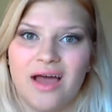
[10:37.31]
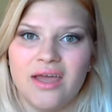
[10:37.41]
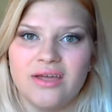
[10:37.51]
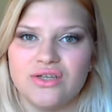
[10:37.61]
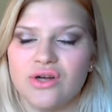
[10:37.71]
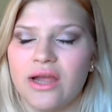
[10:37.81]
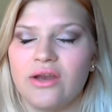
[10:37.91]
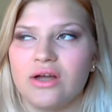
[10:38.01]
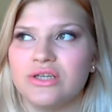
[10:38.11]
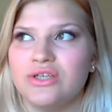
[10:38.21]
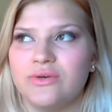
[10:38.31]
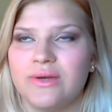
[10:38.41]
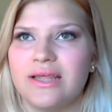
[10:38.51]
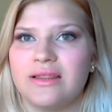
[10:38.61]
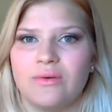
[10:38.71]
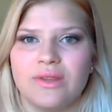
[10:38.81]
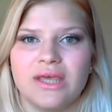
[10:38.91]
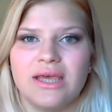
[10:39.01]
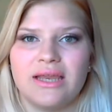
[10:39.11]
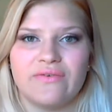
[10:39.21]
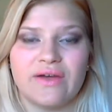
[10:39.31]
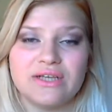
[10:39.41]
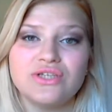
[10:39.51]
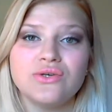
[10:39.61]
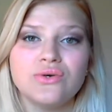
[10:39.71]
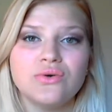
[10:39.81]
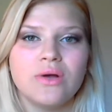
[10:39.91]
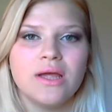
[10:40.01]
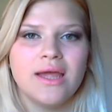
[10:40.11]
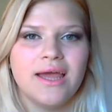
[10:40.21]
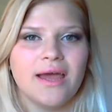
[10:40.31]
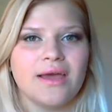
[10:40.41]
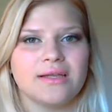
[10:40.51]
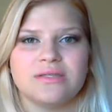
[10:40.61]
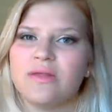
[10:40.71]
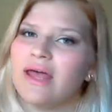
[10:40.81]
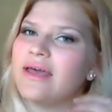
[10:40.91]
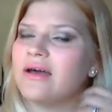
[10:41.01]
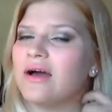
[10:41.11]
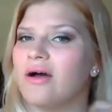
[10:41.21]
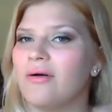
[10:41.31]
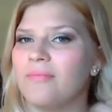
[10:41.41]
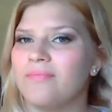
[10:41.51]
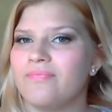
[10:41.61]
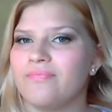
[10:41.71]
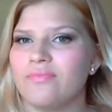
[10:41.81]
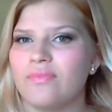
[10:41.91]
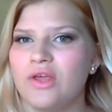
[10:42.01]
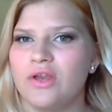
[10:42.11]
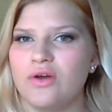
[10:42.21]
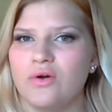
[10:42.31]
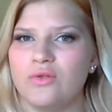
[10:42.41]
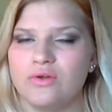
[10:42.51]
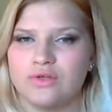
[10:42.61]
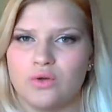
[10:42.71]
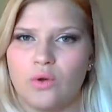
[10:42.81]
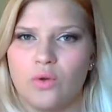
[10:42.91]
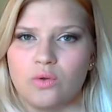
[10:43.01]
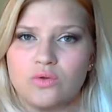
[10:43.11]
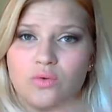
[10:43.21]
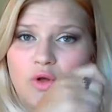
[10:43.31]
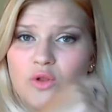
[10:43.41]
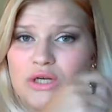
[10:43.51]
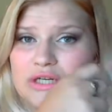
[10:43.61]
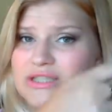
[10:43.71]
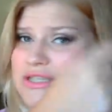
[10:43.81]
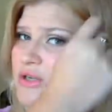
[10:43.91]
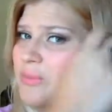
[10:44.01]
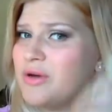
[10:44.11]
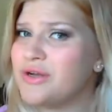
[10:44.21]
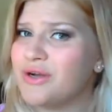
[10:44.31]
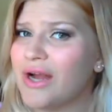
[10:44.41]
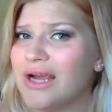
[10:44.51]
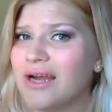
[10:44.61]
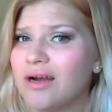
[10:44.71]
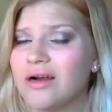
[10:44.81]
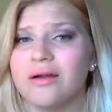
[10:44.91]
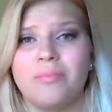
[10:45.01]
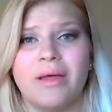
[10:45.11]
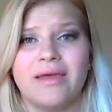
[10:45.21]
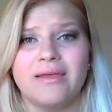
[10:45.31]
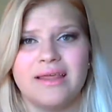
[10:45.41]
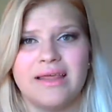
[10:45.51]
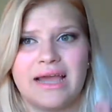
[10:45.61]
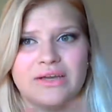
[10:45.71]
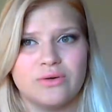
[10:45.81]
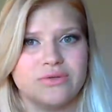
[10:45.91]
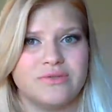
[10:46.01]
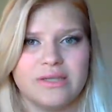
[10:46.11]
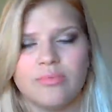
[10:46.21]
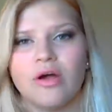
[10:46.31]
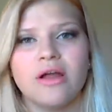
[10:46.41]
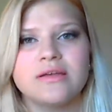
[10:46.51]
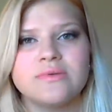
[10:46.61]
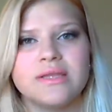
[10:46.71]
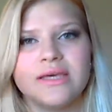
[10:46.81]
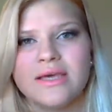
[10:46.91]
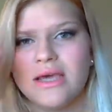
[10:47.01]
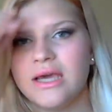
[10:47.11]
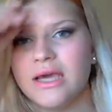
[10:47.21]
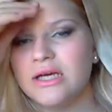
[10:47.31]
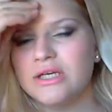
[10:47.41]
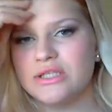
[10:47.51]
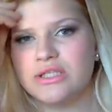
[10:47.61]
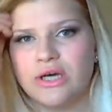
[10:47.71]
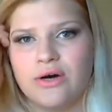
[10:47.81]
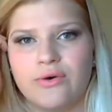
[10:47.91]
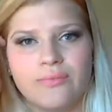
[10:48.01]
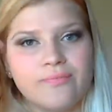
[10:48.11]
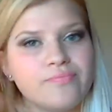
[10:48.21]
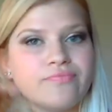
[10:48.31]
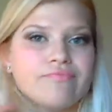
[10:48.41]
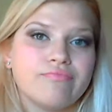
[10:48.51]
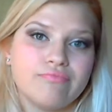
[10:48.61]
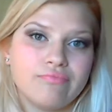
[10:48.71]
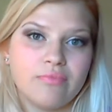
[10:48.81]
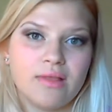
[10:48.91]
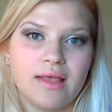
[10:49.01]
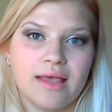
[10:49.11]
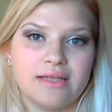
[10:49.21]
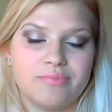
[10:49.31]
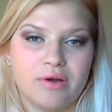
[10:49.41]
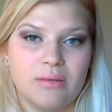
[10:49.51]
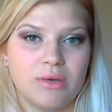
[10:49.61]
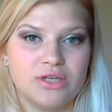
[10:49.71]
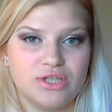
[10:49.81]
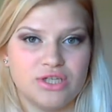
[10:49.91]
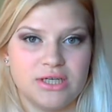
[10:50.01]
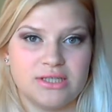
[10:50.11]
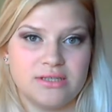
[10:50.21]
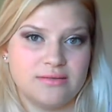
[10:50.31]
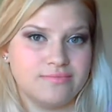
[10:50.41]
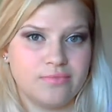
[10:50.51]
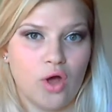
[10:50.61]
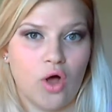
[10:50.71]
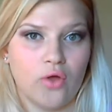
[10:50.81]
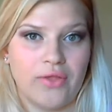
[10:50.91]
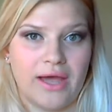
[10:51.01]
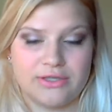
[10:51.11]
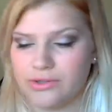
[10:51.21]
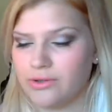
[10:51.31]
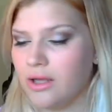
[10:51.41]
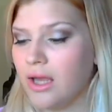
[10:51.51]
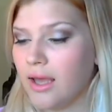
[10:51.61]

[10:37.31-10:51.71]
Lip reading: I try not to do anything with it, and if I do, it's like, you know, those cold rollers that you could put in your hair, but I don't use any product with it, so it's pretty much just all natural.